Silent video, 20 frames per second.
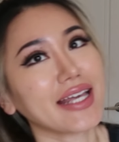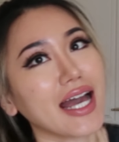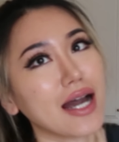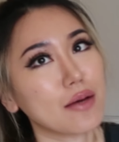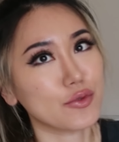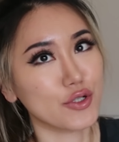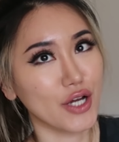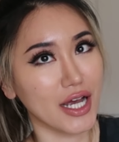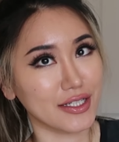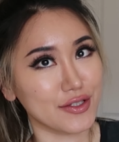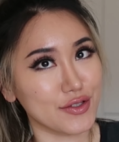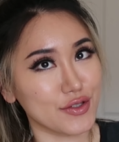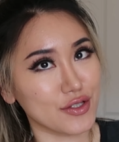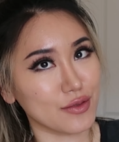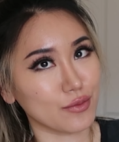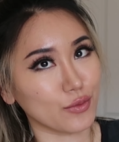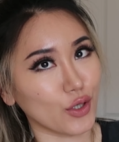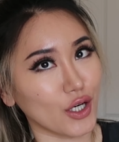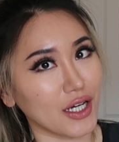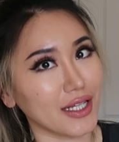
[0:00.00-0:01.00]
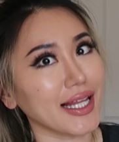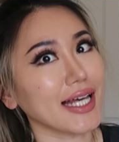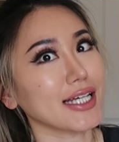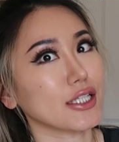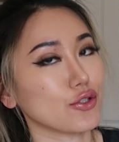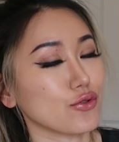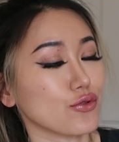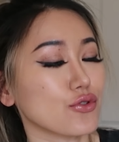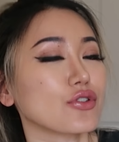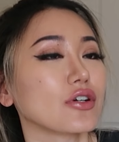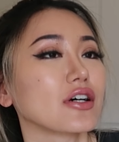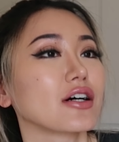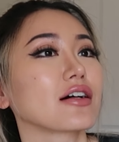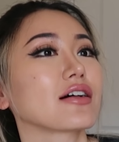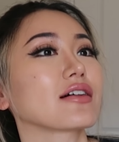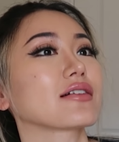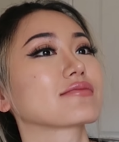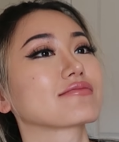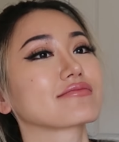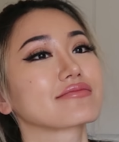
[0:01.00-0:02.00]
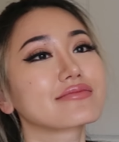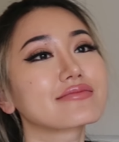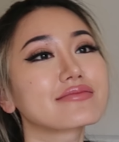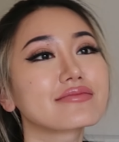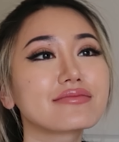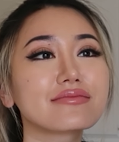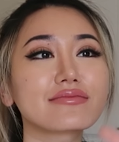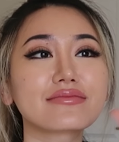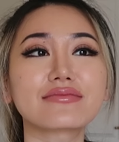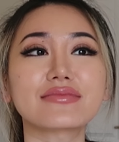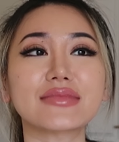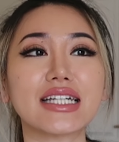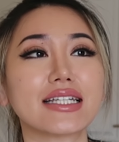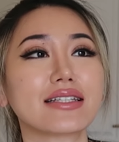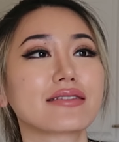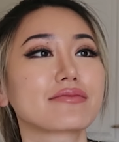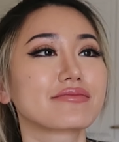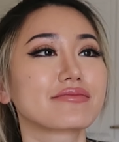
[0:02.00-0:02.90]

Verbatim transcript: but yeah, I'm trying to do more like neutral, like